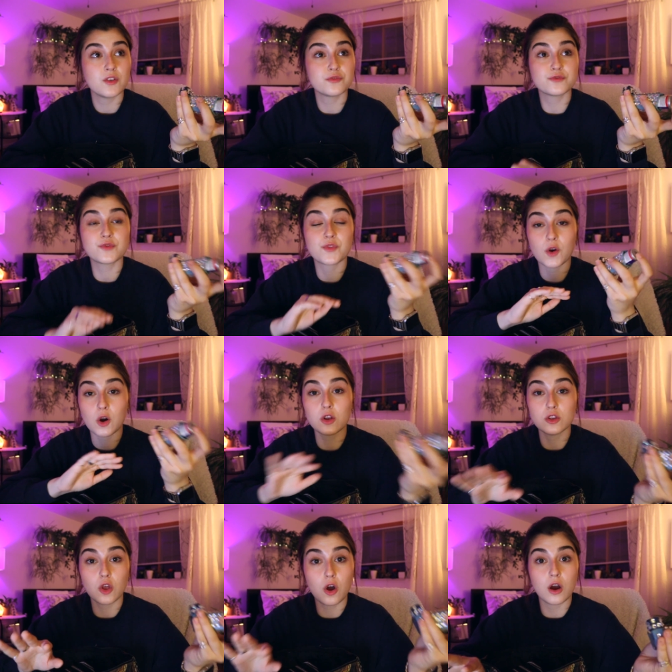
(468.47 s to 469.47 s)
for a
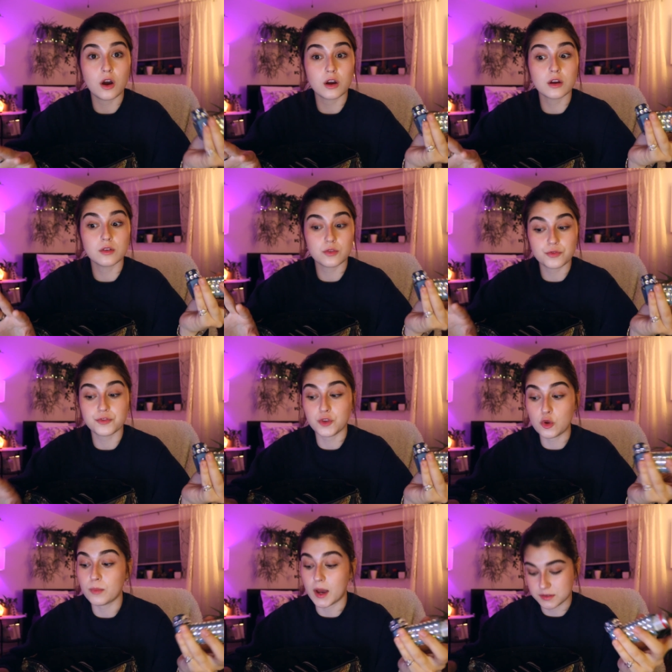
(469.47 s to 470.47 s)
long
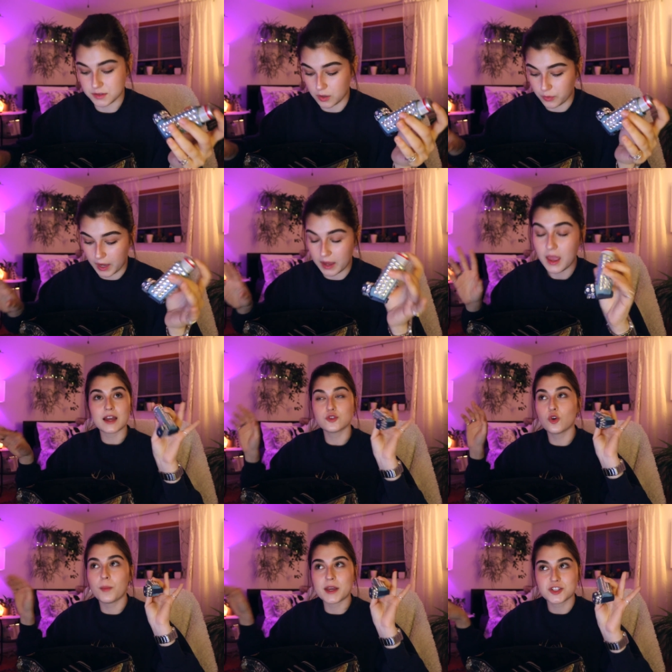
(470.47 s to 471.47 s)
few months, okay? I
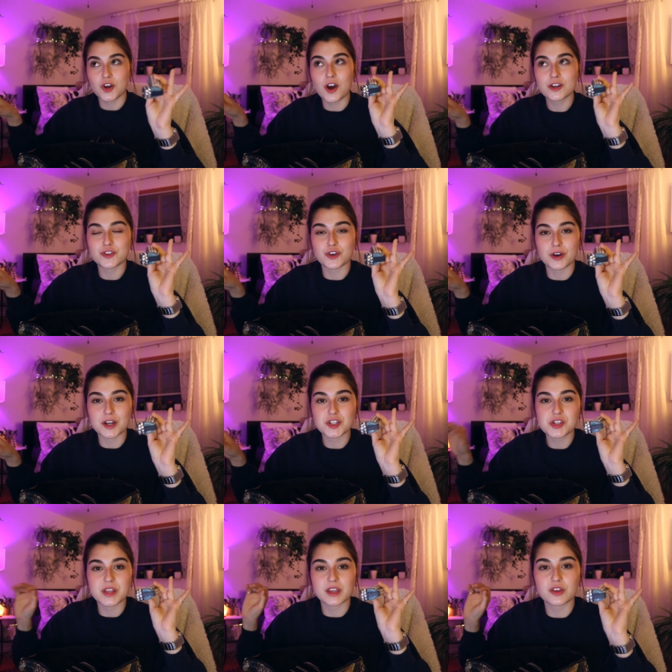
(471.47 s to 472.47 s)
told my doctor and
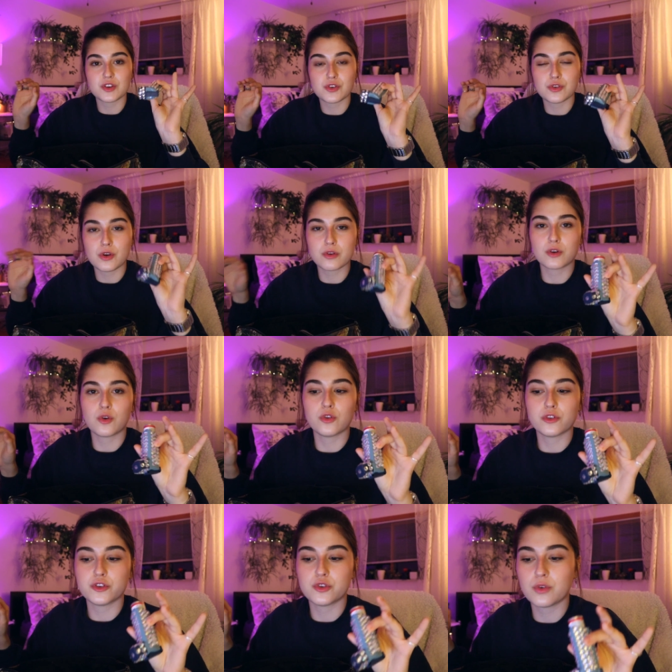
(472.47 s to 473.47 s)
she's like, no,
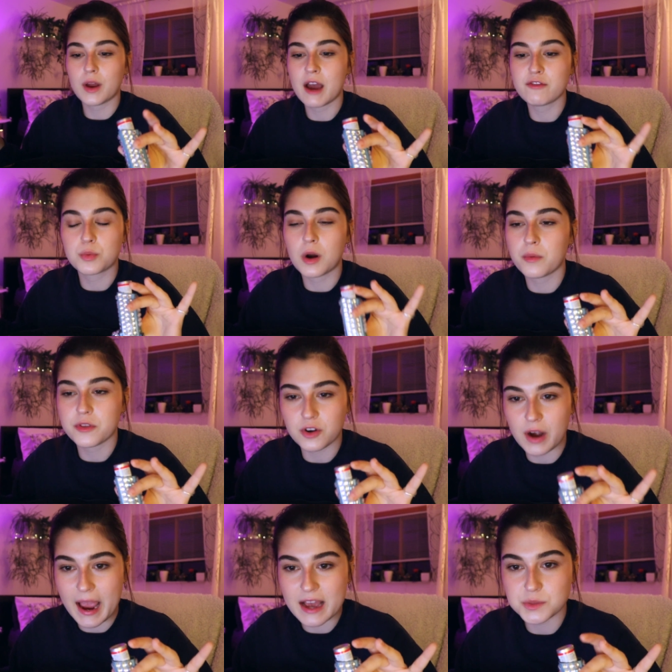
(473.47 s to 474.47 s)
Nicole, you don't have a problem with
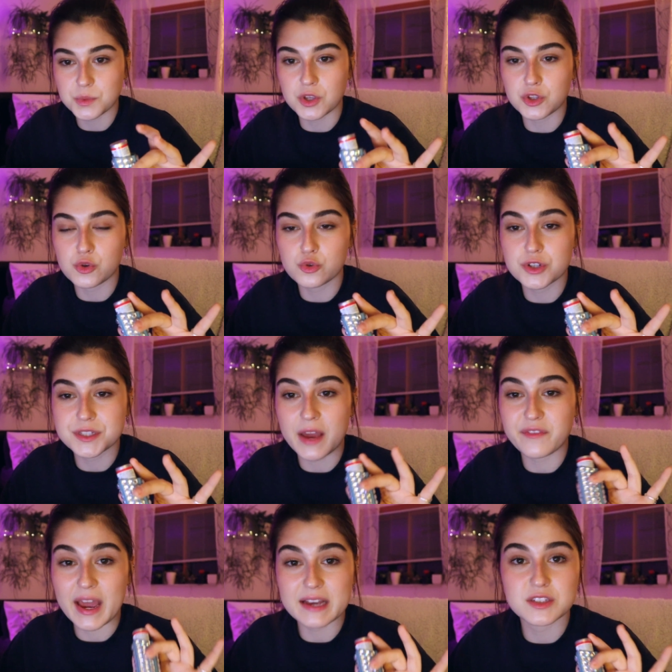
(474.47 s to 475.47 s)
your asthma. You just
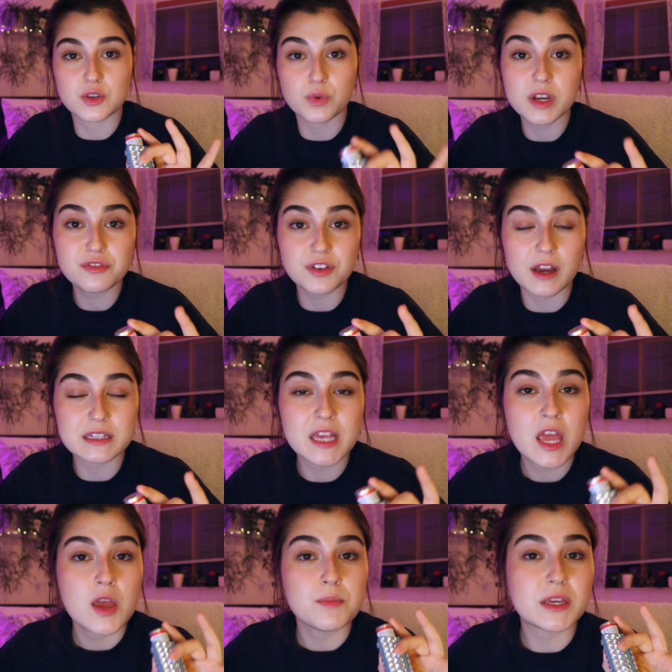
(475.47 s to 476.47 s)
have acid reflux
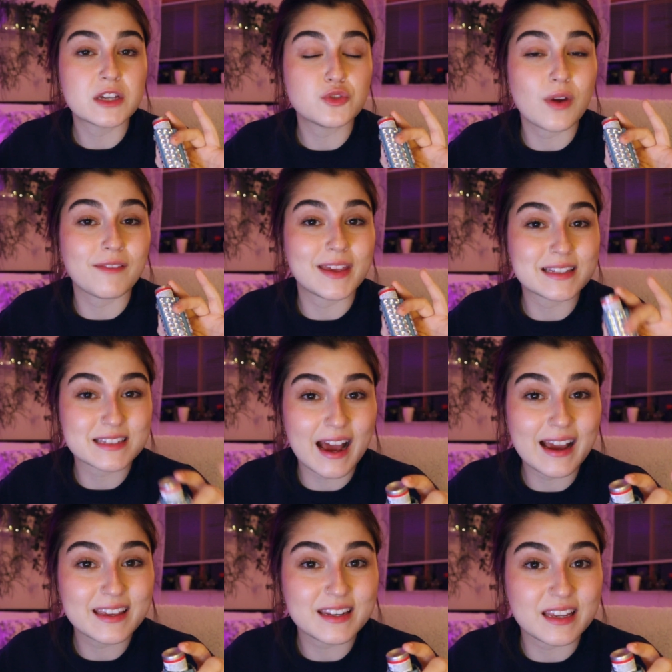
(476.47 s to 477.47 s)
because you have
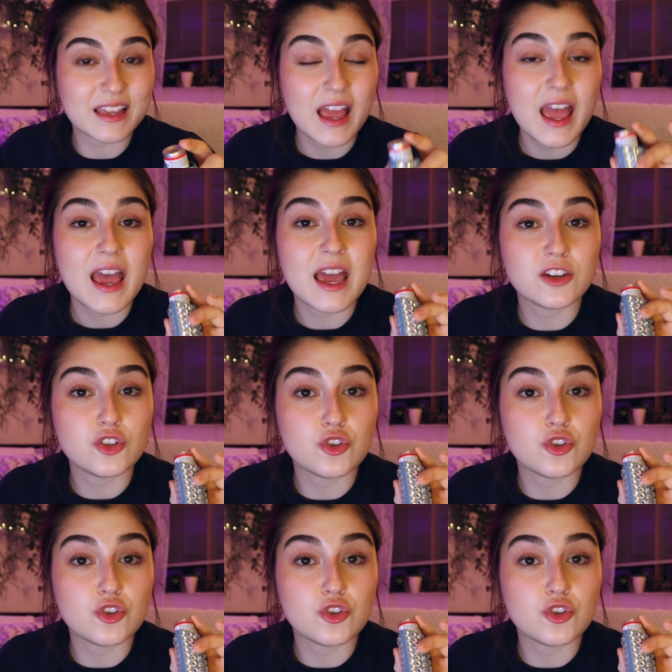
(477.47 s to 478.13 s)
anxiety and